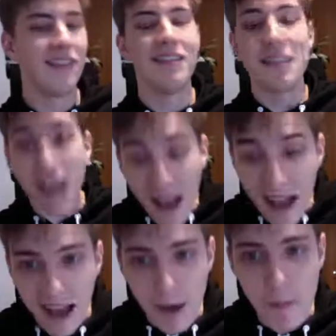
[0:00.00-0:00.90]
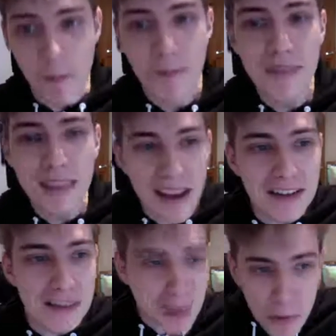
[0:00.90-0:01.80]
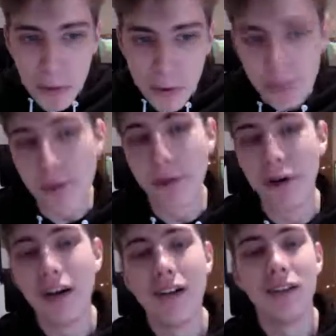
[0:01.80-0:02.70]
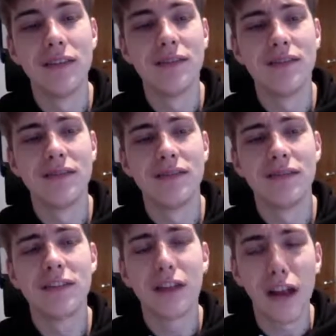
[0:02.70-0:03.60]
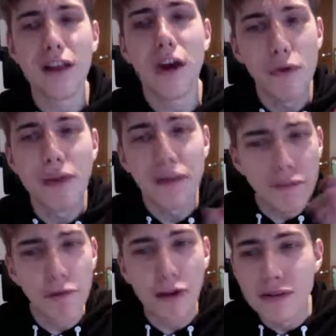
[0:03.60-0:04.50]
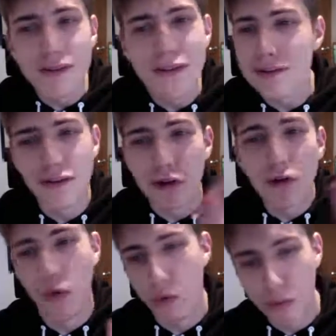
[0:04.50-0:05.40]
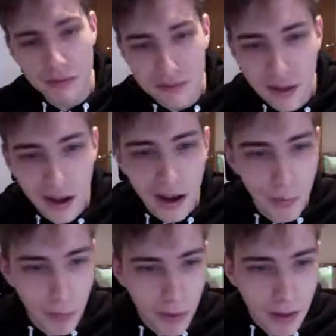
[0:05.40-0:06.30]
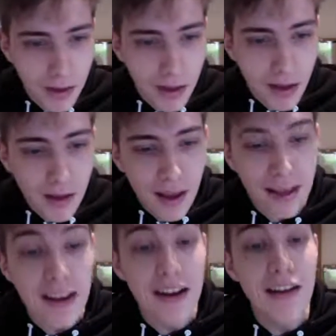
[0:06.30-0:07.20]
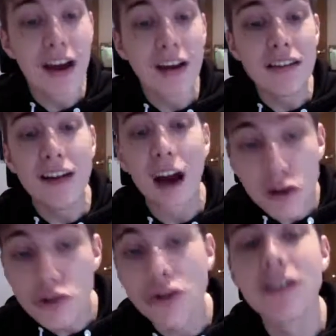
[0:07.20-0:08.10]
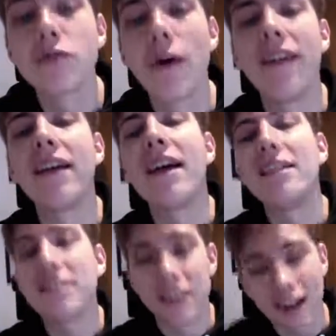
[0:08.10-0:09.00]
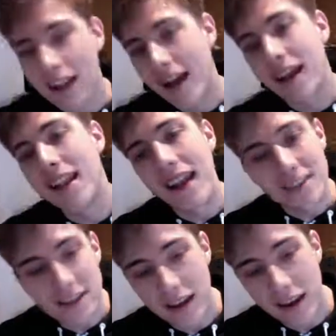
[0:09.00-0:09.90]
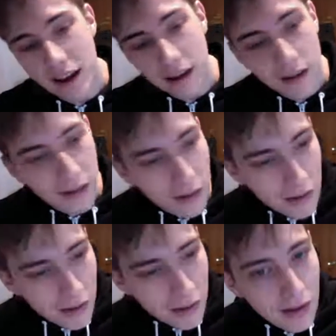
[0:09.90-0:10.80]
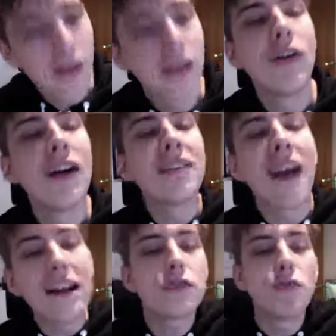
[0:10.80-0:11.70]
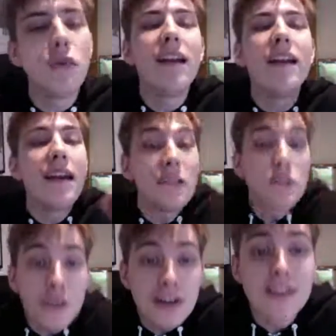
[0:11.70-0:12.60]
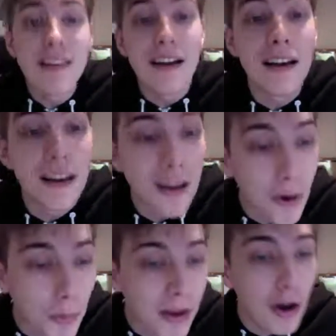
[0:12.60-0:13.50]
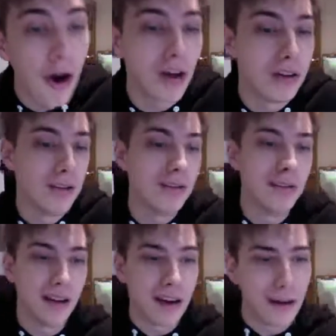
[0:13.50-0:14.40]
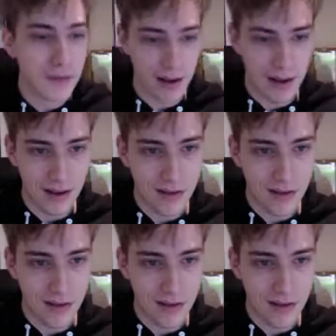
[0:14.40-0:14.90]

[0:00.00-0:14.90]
Damn, that is so cool. To like know the difference. It doesn't look cool. And then in 1900, it's when they get into the like elastic. Like that's really interesting. Oh my god, I love that.